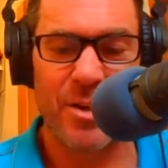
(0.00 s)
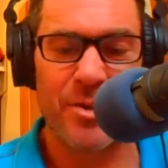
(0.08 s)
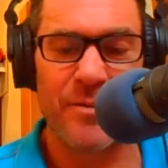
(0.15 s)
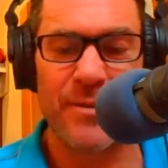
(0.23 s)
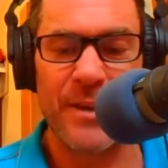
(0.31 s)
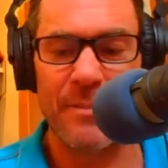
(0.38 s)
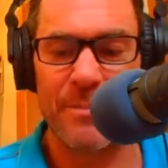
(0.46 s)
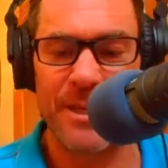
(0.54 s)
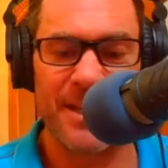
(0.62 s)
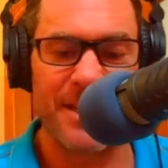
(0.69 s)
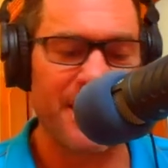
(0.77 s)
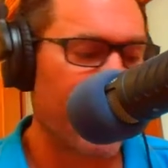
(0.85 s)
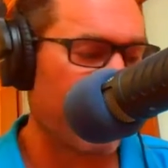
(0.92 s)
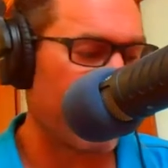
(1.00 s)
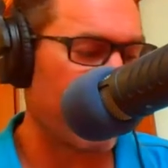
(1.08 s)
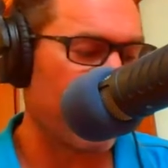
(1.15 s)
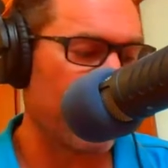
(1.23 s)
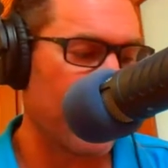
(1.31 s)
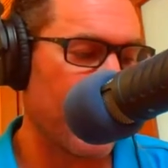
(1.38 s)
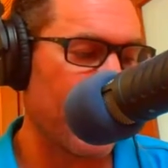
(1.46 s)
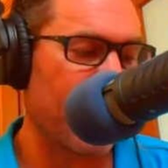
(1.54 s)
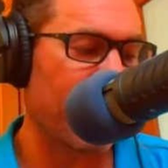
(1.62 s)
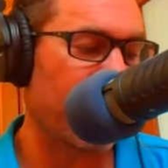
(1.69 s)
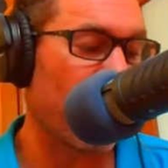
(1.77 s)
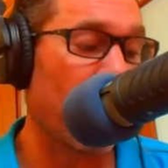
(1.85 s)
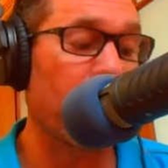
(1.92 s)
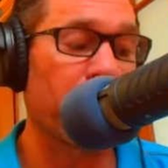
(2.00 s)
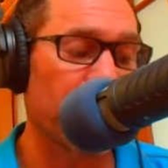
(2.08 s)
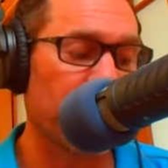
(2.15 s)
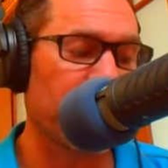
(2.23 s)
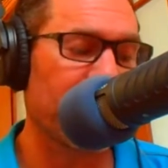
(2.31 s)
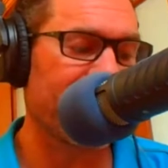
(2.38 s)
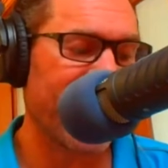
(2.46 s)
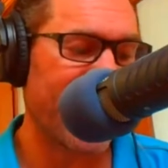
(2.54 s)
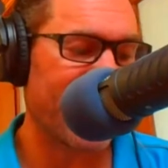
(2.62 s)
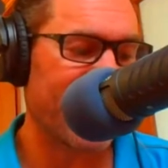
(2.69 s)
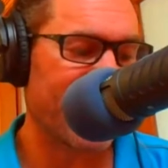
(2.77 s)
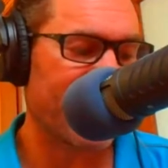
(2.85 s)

develop an income from doing that.